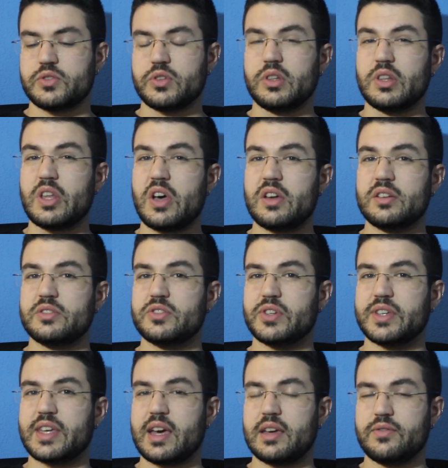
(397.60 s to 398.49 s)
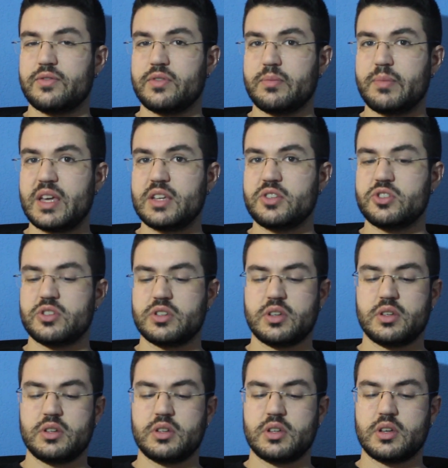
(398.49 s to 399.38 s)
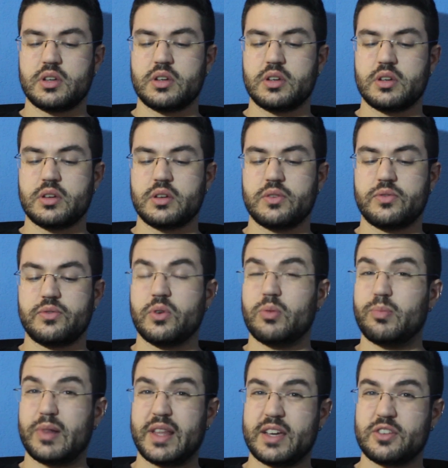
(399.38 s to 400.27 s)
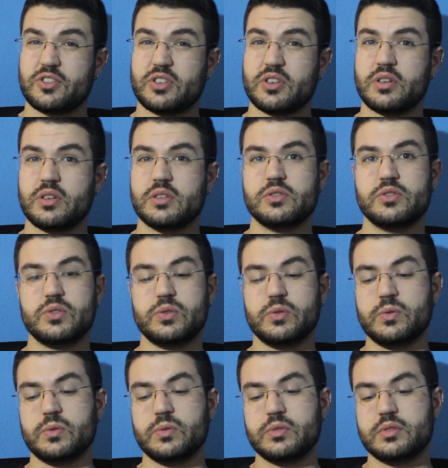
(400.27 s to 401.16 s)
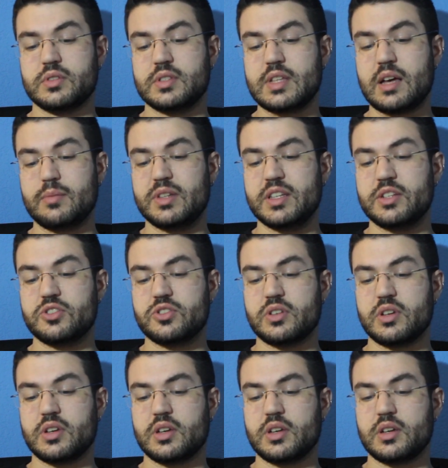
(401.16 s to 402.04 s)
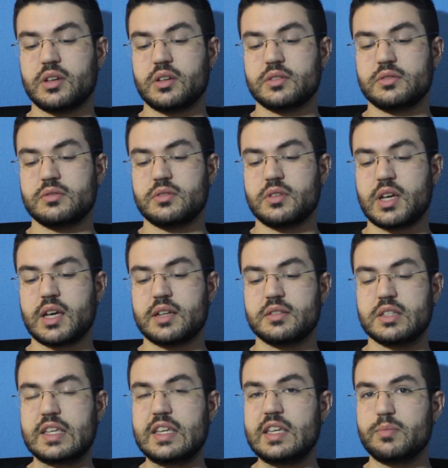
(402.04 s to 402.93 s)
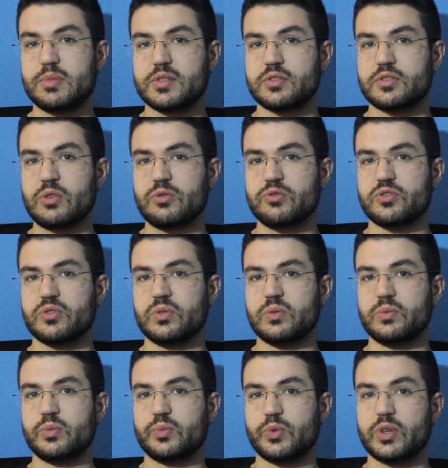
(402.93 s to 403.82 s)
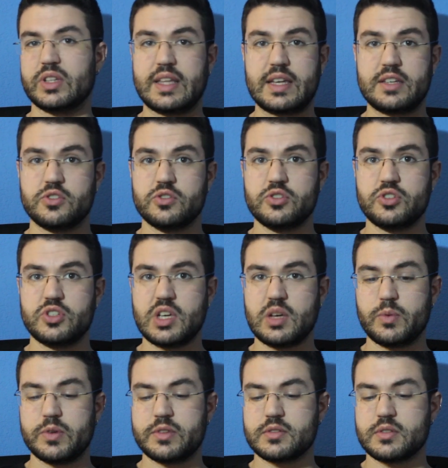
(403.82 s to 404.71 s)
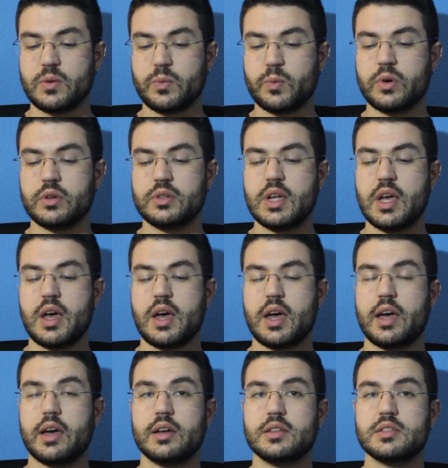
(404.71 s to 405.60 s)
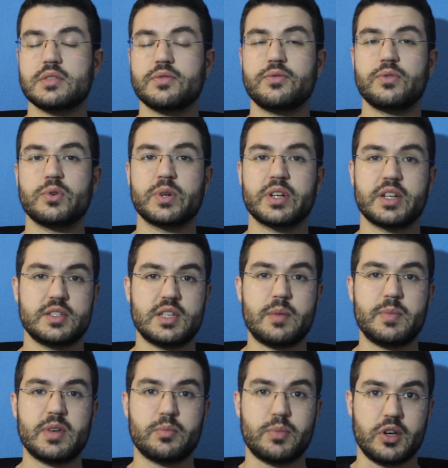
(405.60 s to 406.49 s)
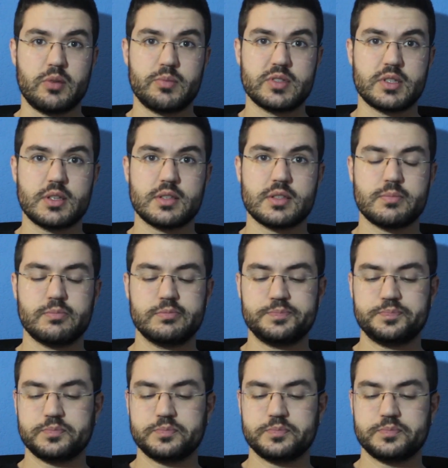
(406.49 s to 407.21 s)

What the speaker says: learn and to get information, for pleasure, to establish and keep a social relationship with someone, and for academic purposes.